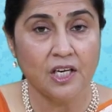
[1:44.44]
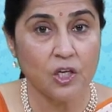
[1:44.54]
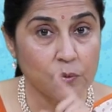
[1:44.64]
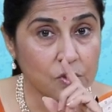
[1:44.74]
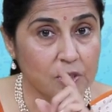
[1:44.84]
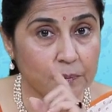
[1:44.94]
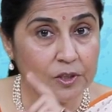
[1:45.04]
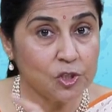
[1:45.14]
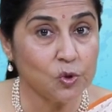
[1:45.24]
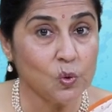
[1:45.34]
He was
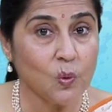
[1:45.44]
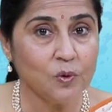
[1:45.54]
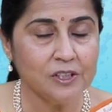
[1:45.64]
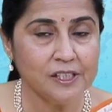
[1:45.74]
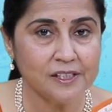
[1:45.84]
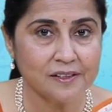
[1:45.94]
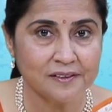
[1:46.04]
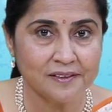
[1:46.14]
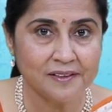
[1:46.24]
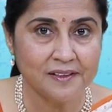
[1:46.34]
number 2 over there
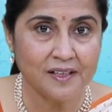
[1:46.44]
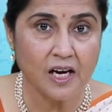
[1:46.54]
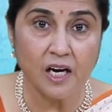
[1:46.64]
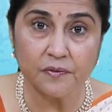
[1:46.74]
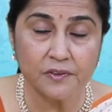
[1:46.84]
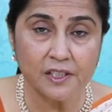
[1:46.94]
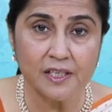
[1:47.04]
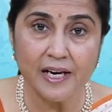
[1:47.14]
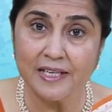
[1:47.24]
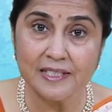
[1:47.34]

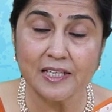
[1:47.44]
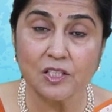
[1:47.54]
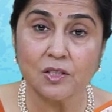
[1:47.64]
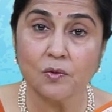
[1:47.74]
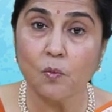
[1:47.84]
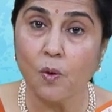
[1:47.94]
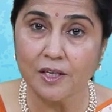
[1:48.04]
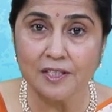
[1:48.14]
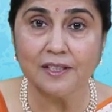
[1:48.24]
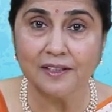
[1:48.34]
after S.S.
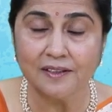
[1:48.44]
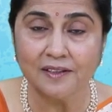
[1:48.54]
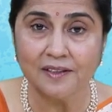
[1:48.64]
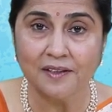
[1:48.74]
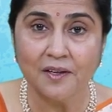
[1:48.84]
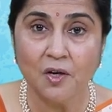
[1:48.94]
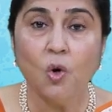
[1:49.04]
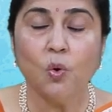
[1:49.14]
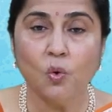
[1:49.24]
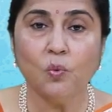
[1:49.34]
Vasan,
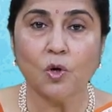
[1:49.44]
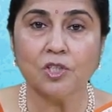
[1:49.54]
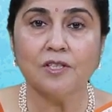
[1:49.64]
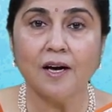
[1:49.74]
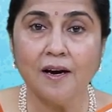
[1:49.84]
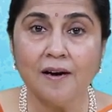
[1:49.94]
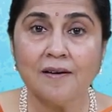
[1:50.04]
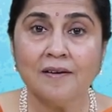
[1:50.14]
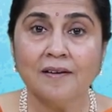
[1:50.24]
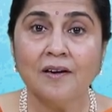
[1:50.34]
who was the
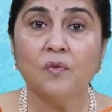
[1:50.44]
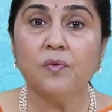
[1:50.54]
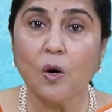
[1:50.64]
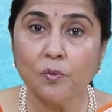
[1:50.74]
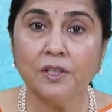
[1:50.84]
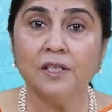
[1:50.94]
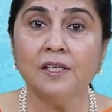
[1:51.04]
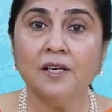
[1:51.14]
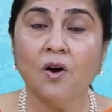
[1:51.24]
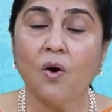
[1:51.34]

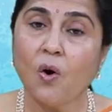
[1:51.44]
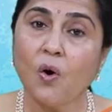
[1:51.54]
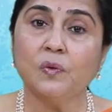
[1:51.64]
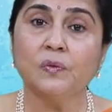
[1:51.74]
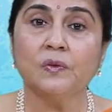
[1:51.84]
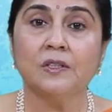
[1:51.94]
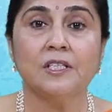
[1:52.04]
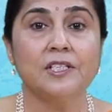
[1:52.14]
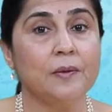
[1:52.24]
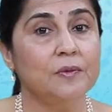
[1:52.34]
founder of
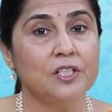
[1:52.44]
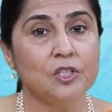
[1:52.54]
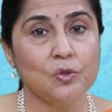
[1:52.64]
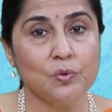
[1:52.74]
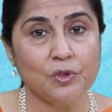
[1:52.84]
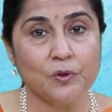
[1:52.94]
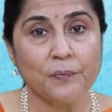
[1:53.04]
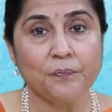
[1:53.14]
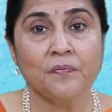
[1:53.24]
Gemini Studio.